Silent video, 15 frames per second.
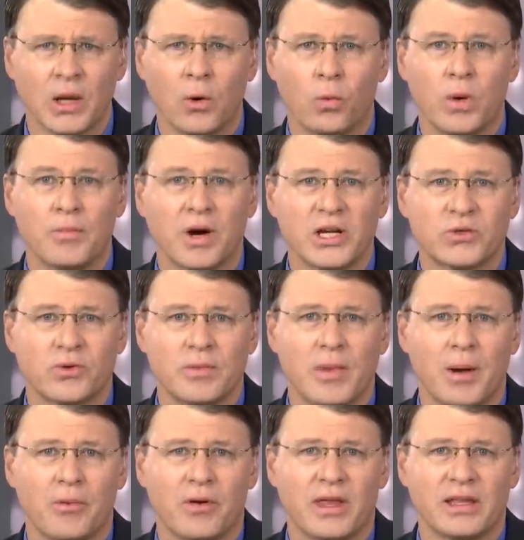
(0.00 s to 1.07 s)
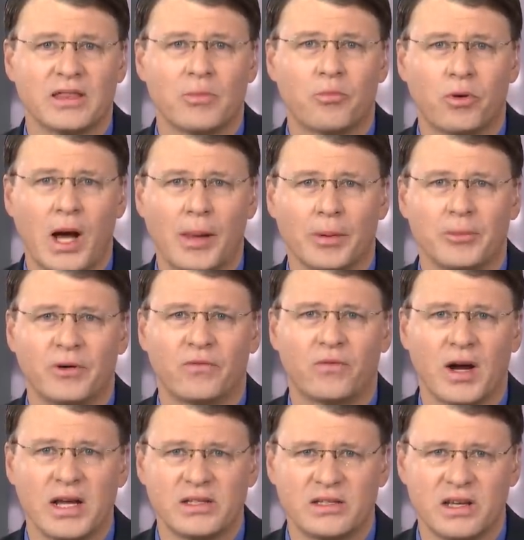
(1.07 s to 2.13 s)
we must remember that the problem of
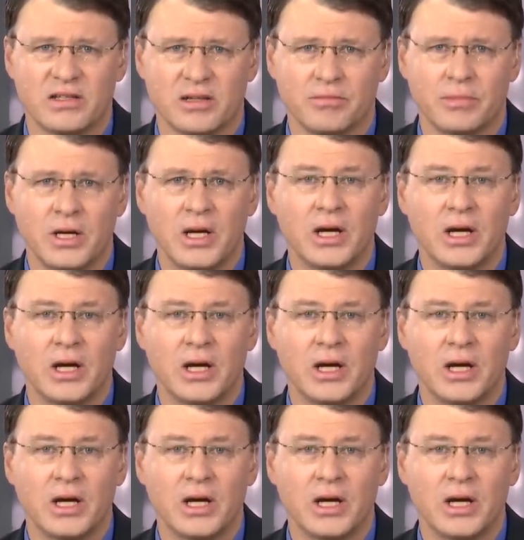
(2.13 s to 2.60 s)
racism,